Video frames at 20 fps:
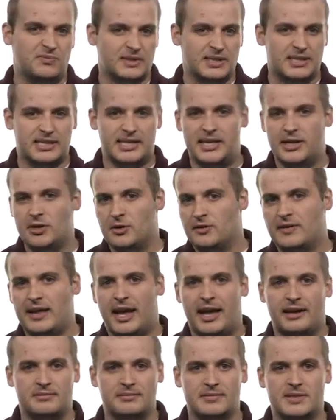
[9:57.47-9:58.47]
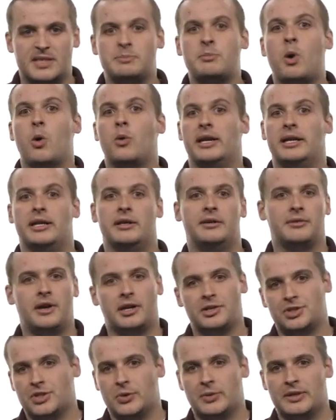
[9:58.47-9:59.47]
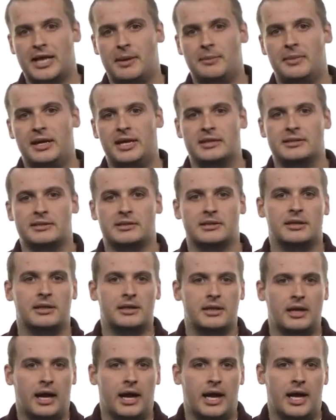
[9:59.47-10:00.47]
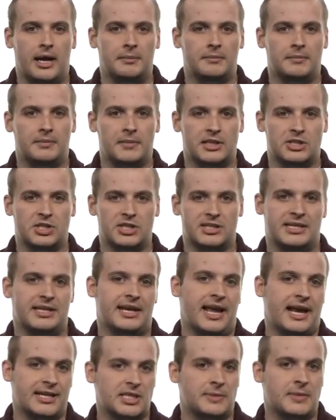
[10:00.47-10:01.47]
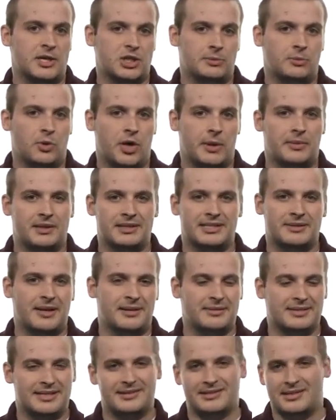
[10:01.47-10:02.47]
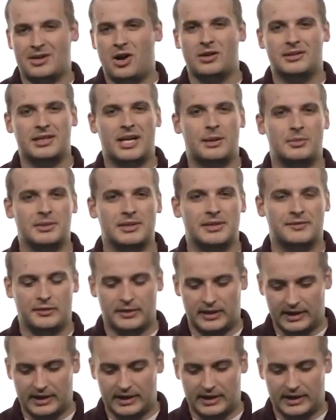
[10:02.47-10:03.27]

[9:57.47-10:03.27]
hear that spoken and you're not sure what that means, it's just the exclamation point, but sometimes it's called a couple of different